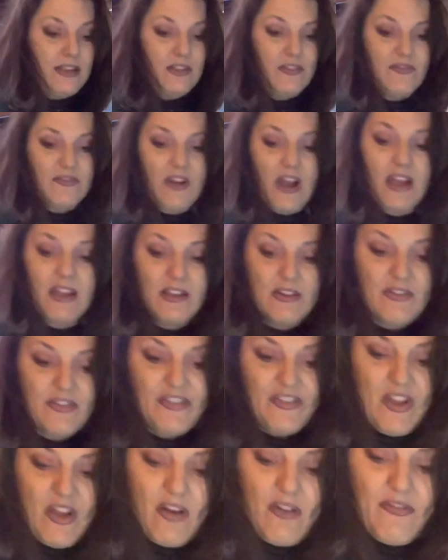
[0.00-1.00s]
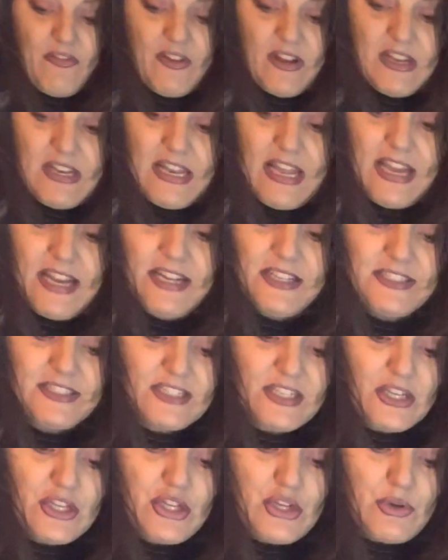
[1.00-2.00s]
you've got yourself a nice
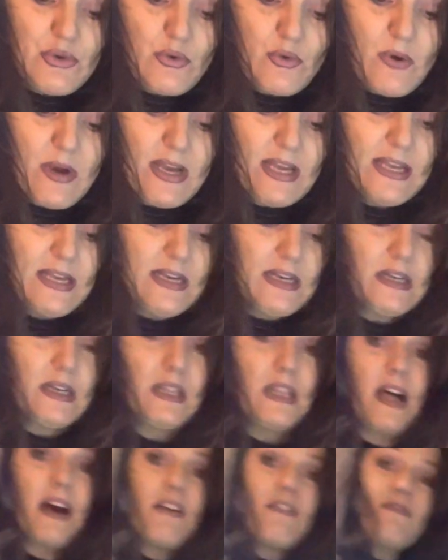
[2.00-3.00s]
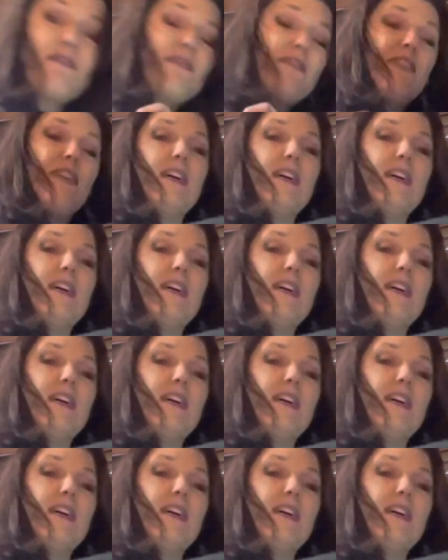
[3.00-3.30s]
new glove